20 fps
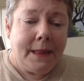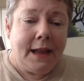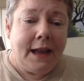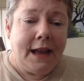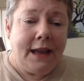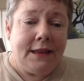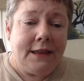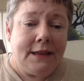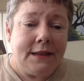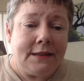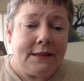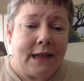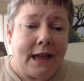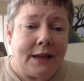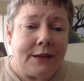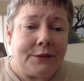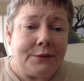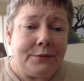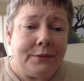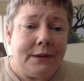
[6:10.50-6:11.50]
And this
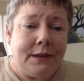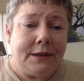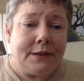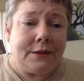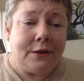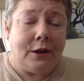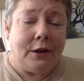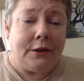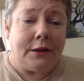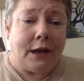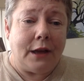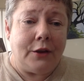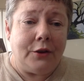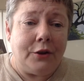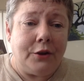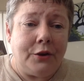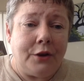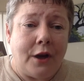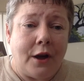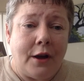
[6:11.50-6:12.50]
last one is called
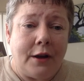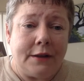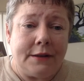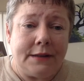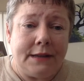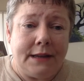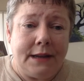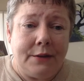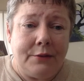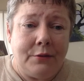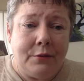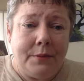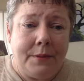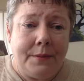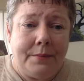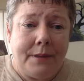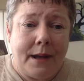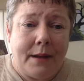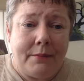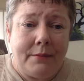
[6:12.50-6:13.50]
Underdogs, and it will be
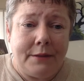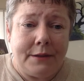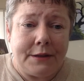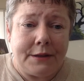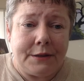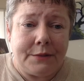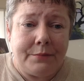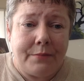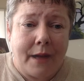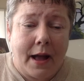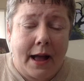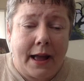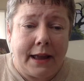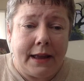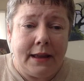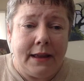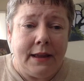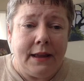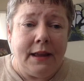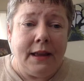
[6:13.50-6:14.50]
published
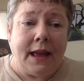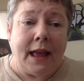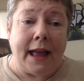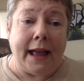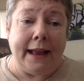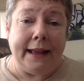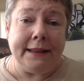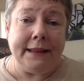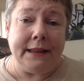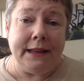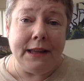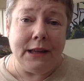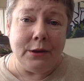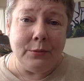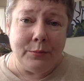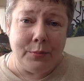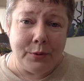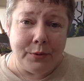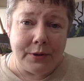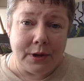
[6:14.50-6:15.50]
by
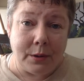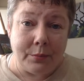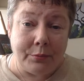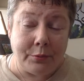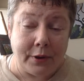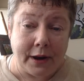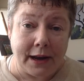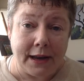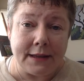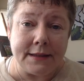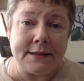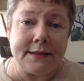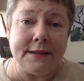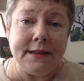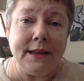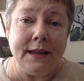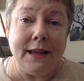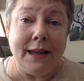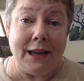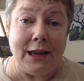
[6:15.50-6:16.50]
Alien Buddha Press
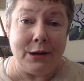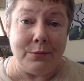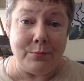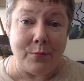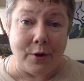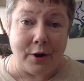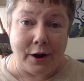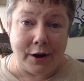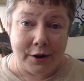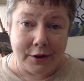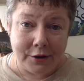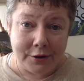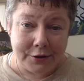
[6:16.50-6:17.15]
in March.